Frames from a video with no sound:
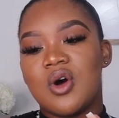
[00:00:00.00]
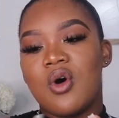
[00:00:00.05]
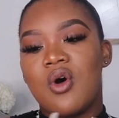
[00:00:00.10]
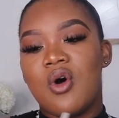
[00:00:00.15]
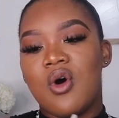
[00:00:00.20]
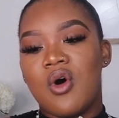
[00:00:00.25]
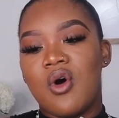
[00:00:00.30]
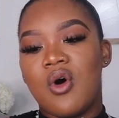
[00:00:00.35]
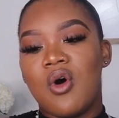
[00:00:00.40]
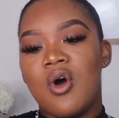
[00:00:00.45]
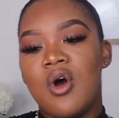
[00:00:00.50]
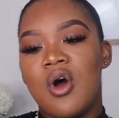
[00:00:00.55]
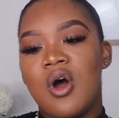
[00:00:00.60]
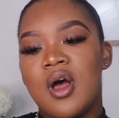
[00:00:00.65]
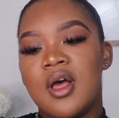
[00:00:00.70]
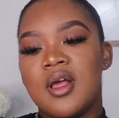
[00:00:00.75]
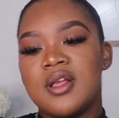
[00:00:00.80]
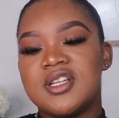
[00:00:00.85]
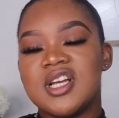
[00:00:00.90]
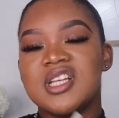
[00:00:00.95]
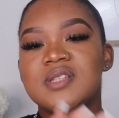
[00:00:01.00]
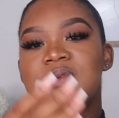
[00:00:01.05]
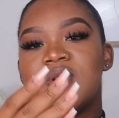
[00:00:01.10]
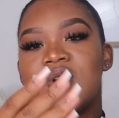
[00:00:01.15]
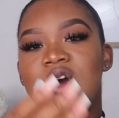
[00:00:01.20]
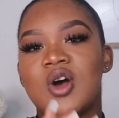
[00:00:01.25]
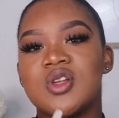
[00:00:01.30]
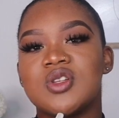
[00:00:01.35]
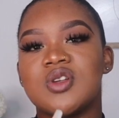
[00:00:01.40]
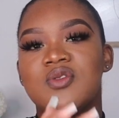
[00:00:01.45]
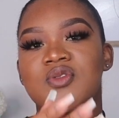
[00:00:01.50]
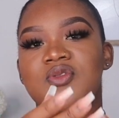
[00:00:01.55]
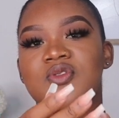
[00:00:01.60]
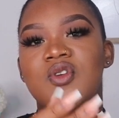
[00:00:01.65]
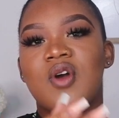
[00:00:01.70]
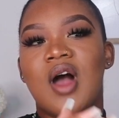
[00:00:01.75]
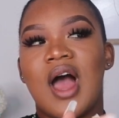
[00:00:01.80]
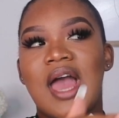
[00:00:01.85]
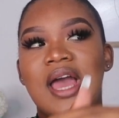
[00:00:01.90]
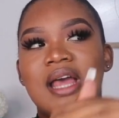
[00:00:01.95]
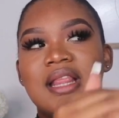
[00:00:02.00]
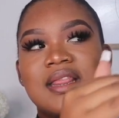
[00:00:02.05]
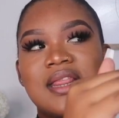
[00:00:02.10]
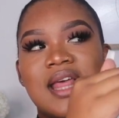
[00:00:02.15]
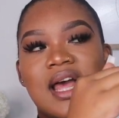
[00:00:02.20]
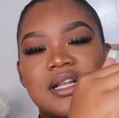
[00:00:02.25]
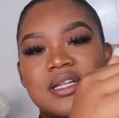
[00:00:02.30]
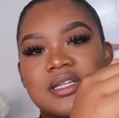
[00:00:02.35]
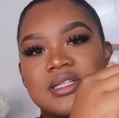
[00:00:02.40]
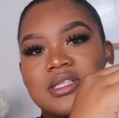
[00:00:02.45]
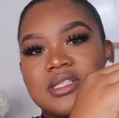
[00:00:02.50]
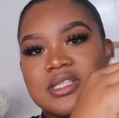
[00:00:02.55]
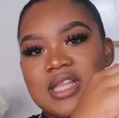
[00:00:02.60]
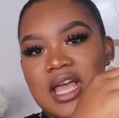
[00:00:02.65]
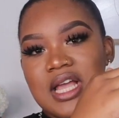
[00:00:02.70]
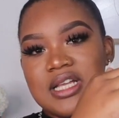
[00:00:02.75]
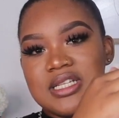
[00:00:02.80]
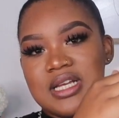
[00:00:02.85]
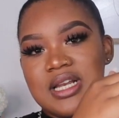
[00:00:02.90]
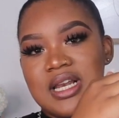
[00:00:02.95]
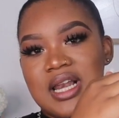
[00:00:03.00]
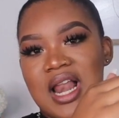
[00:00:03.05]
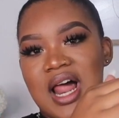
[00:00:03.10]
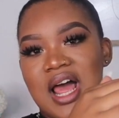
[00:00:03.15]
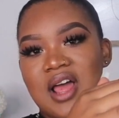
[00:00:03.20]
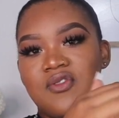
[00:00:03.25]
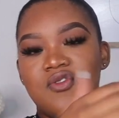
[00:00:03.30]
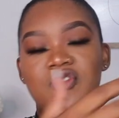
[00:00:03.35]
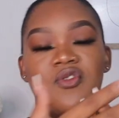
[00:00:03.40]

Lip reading: or just because you are in that stage in life,